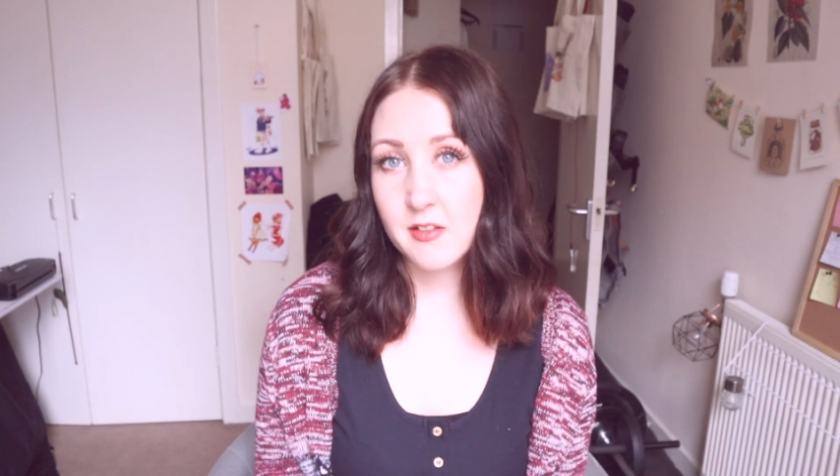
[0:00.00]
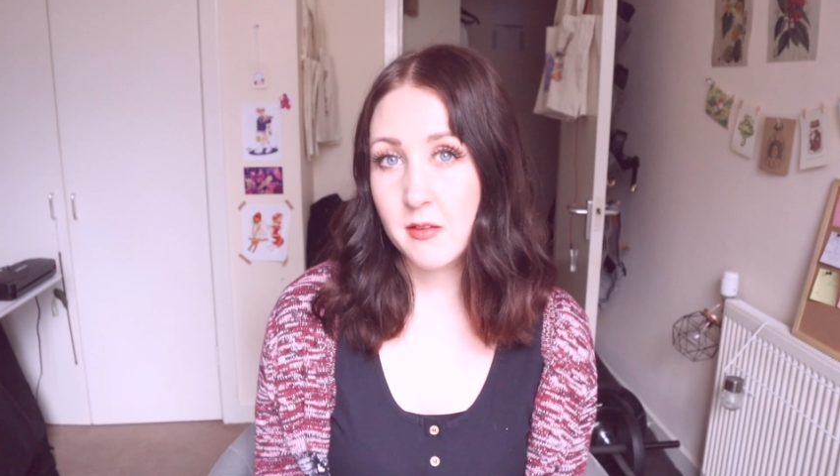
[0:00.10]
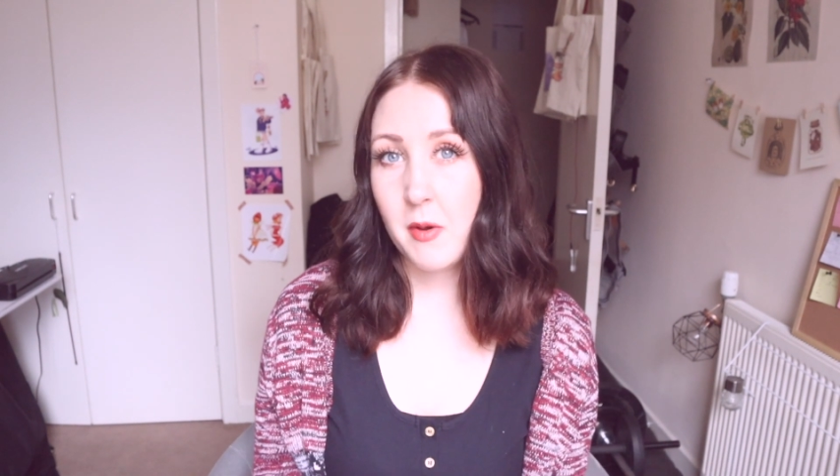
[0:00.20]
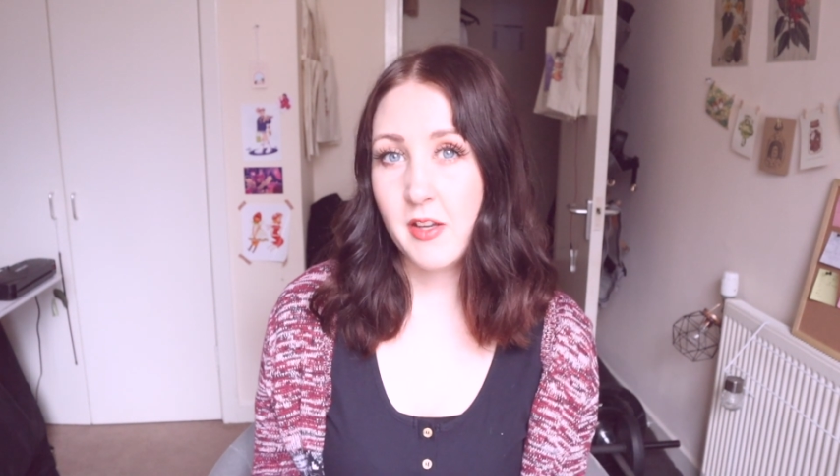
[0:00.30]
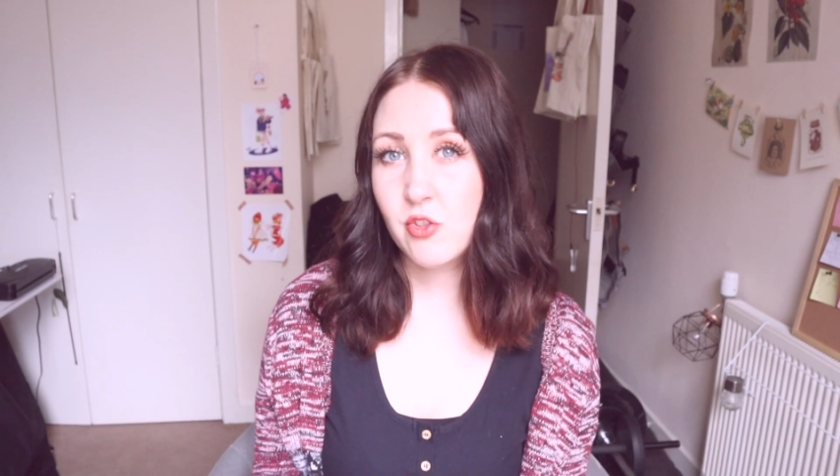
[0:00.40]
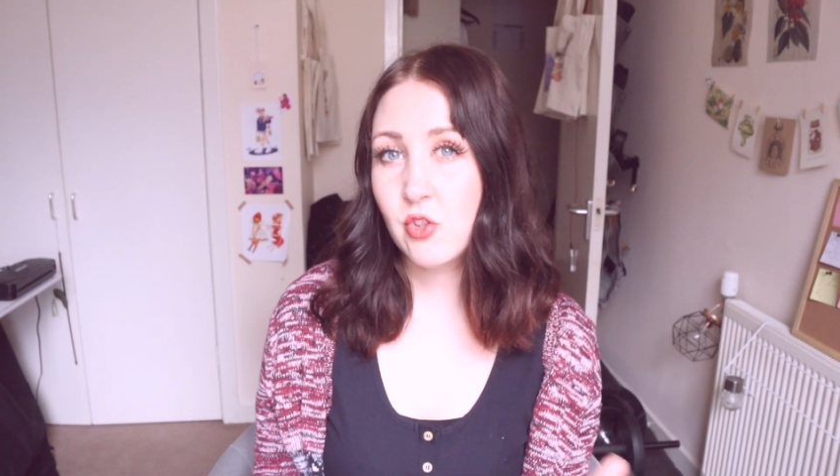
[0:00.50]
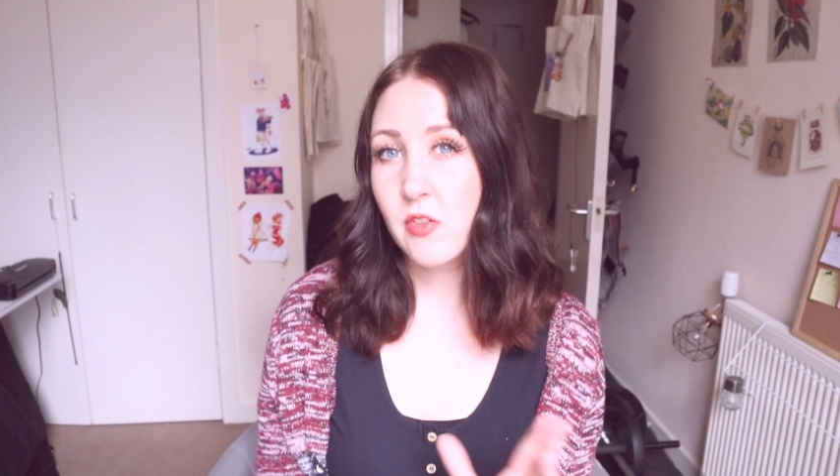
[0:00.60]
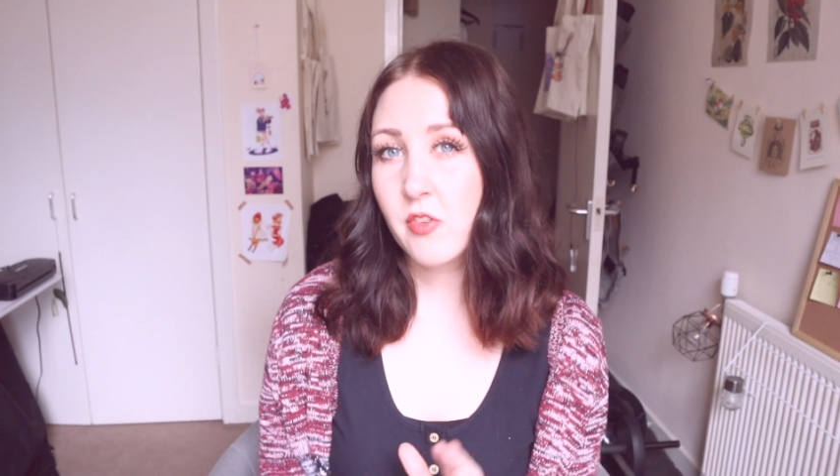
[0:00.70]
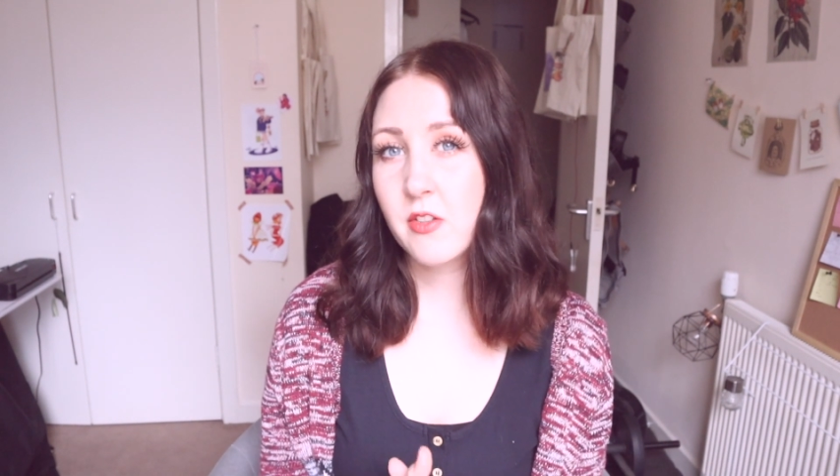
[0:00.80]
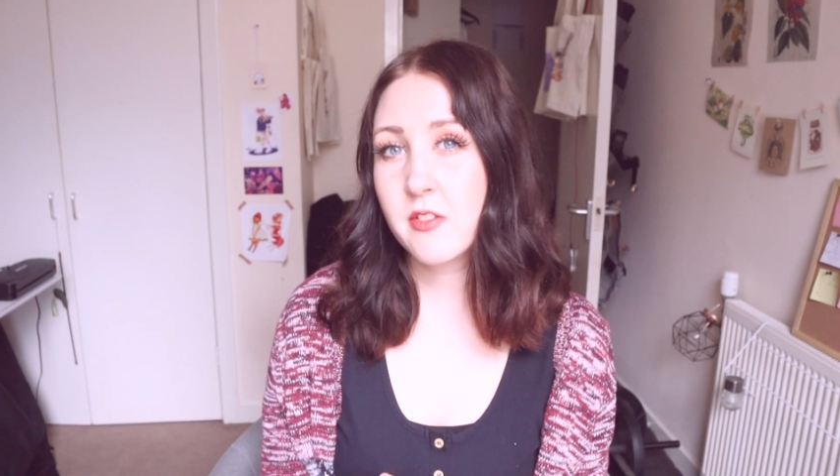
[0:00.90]
in my studio
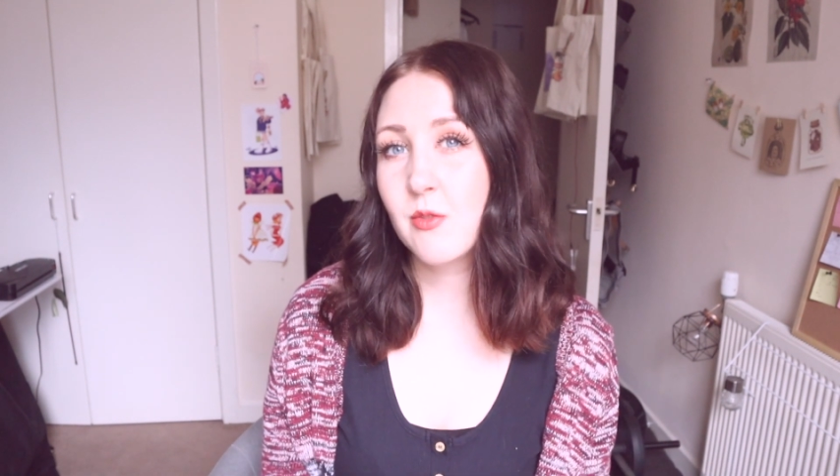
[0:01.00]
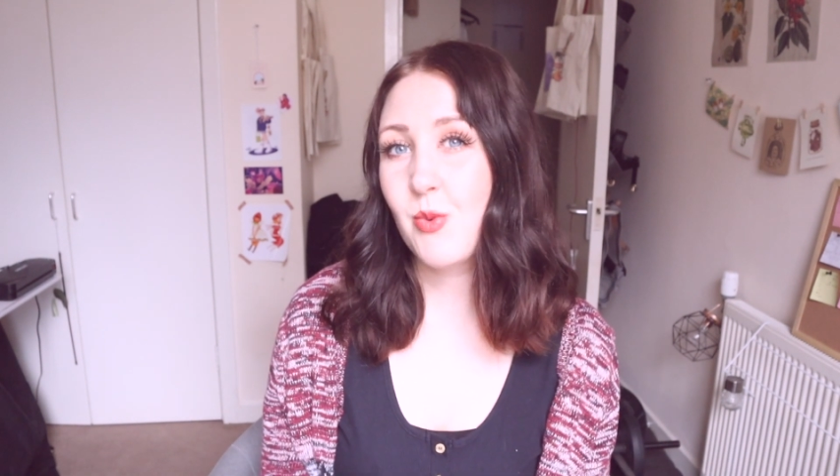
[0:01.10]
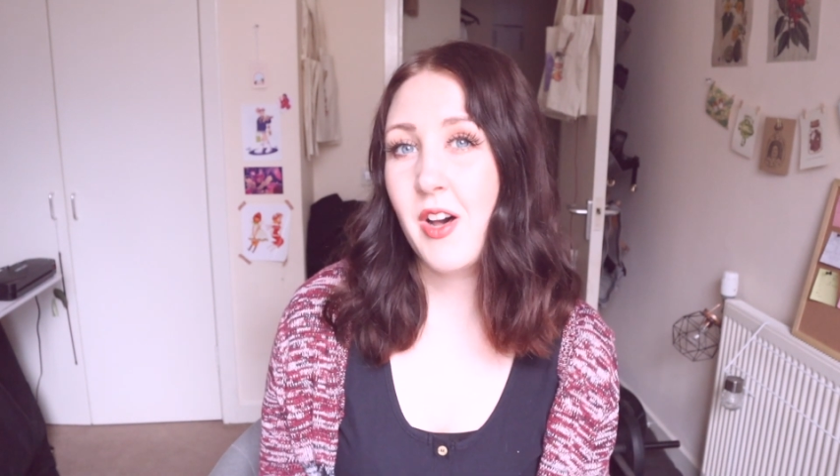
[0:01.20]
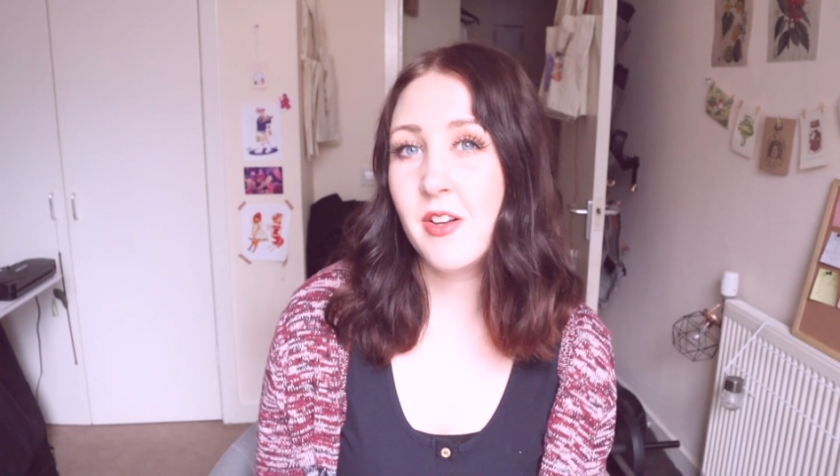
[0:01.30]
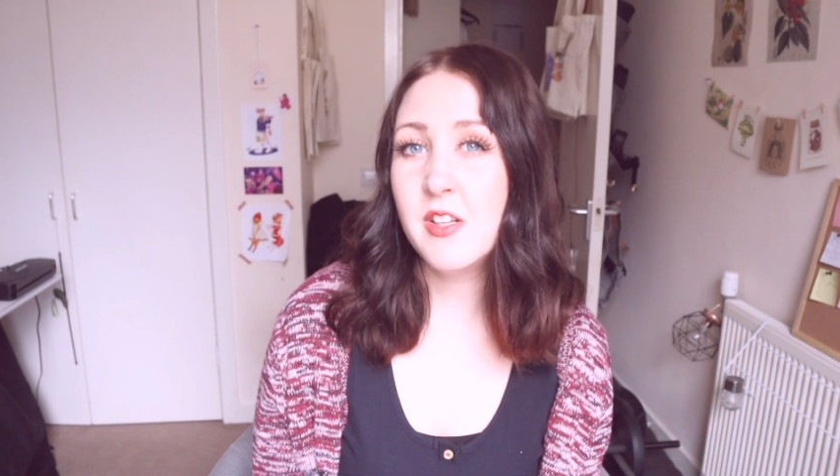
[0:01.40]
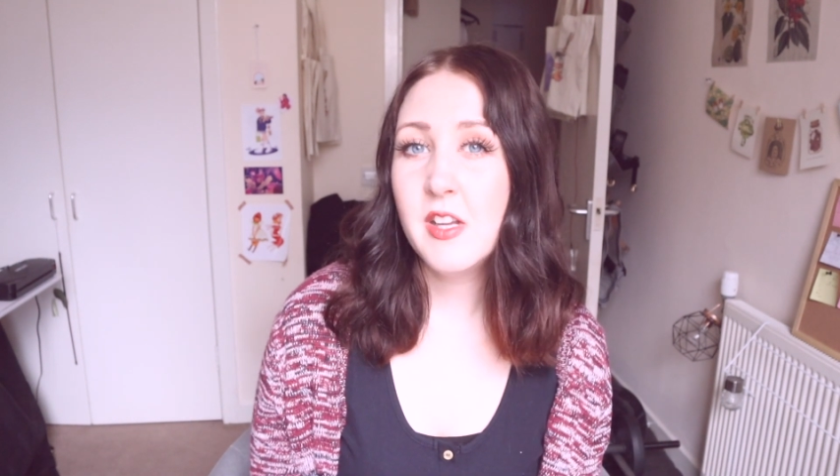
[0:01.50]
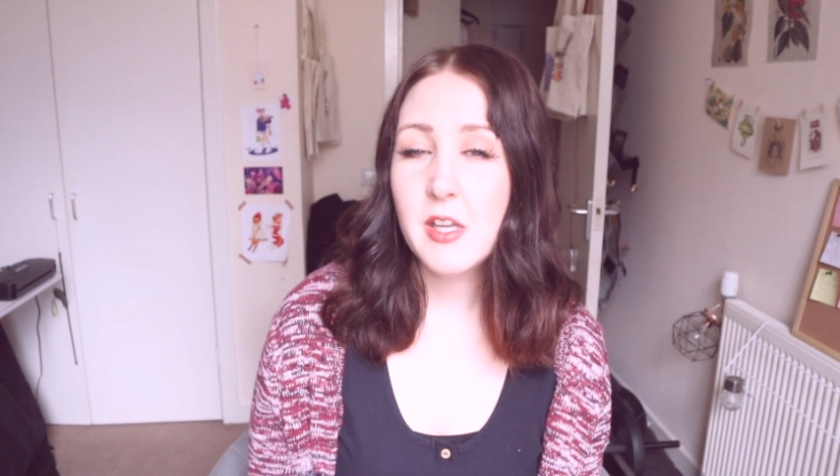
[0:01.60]
vlogs as well.